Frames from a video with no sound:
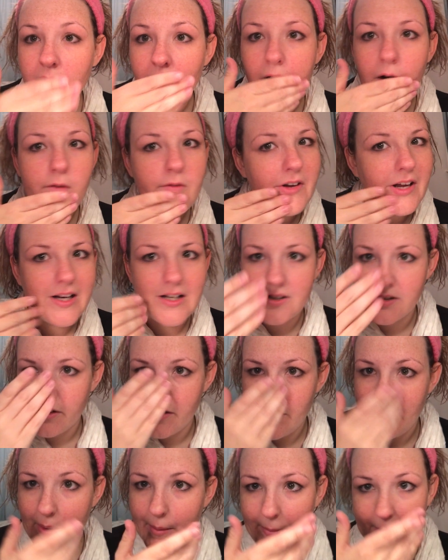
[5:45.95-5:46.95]
I'm really
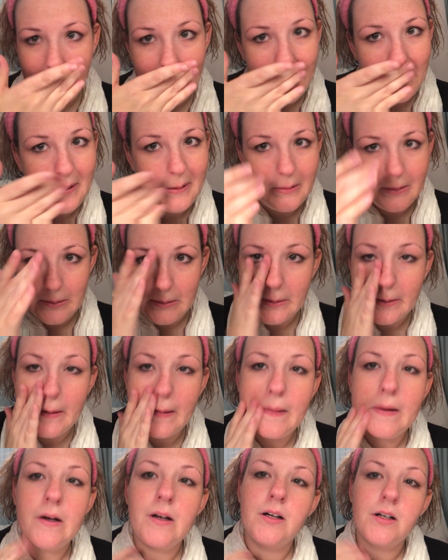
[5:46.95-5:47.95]
sorry about my cold.
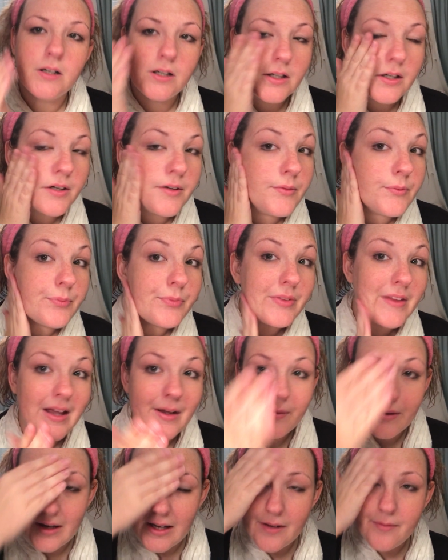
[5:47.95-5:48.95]

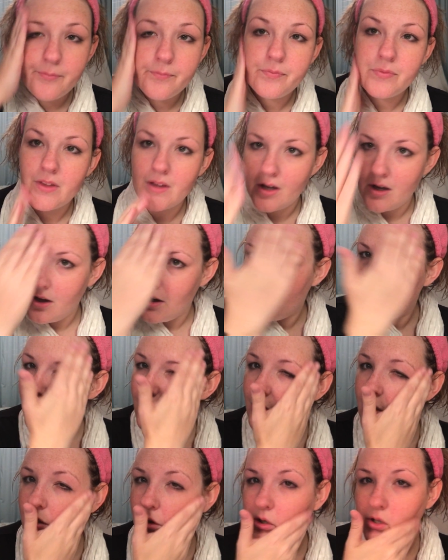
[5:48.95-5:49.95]
There we go.
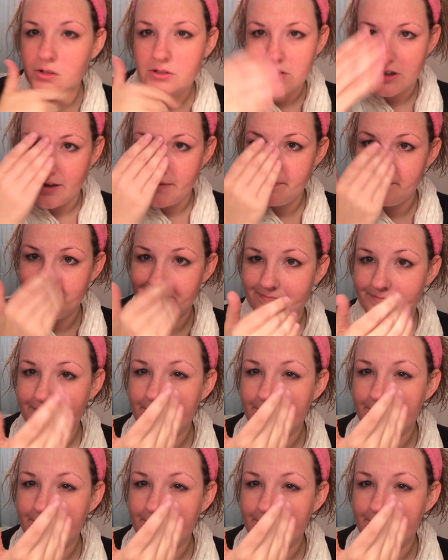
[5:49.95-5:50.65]
All done.